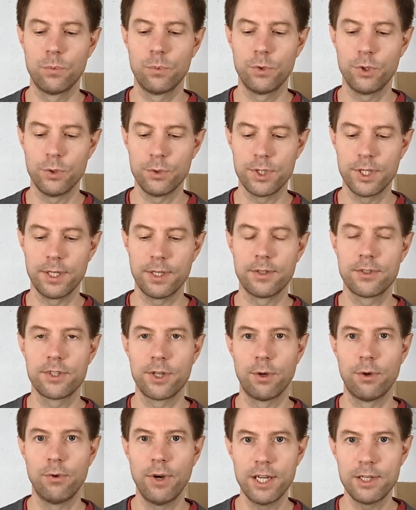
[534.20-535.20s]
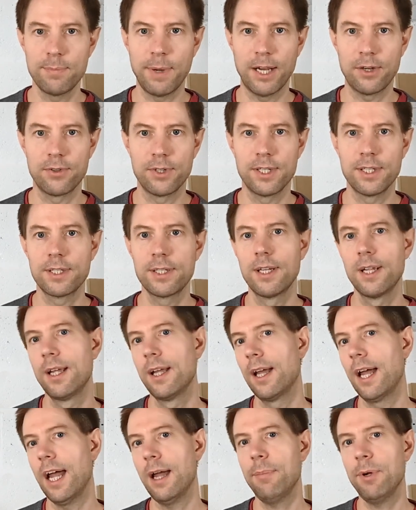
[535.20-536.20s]
using SolarEdge batteries,
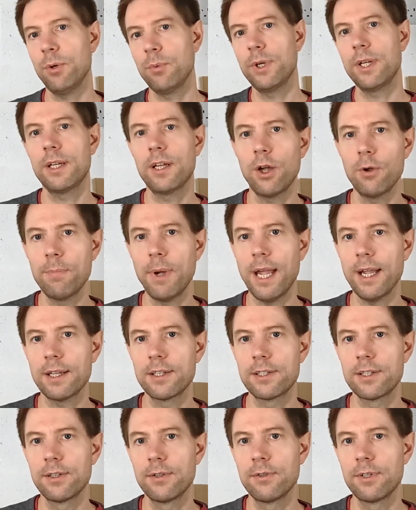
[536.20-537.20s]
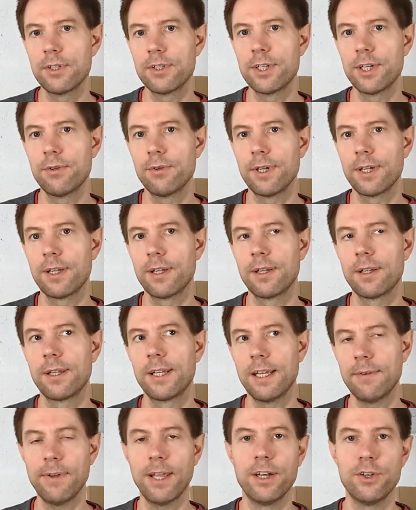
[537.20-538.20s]
how about we go back to considering
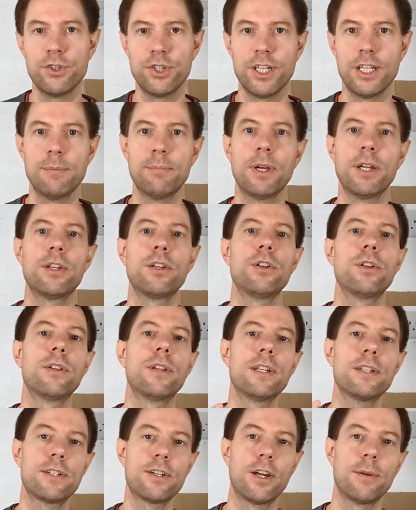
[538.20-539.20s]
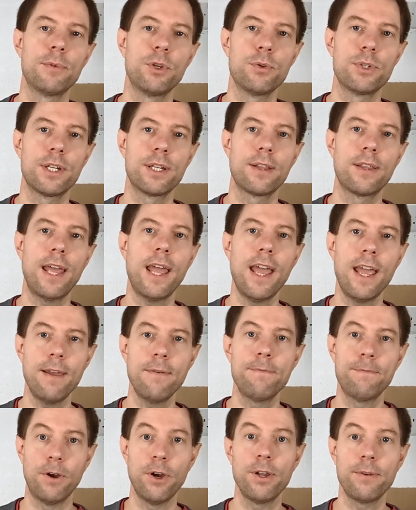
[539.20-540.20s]
GivEnergy, but this time using
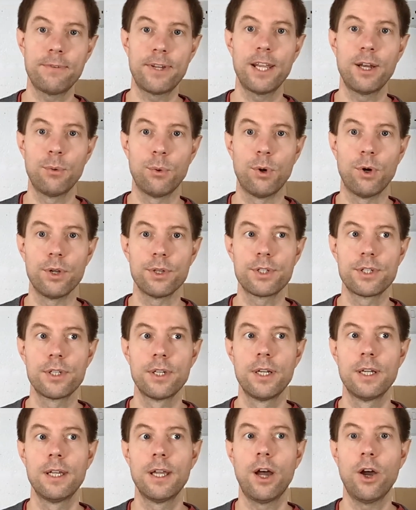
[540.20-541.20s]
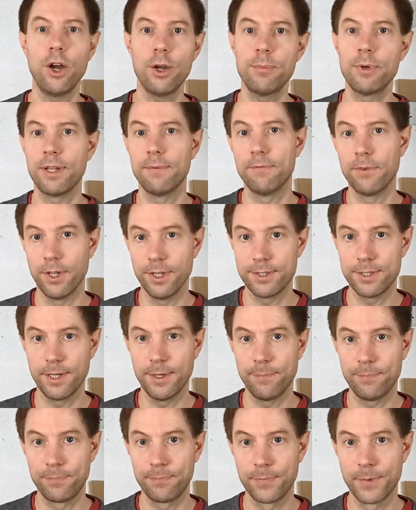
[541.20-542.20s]
their 5 kilowatt hybrid
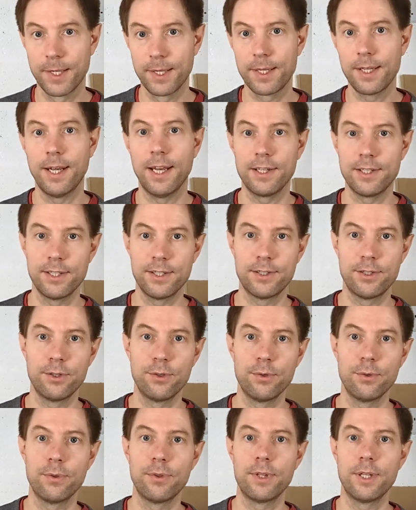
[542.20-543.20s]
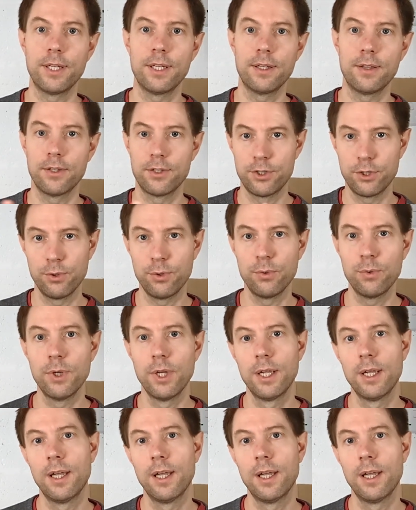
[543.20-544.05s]
inverter connected to the two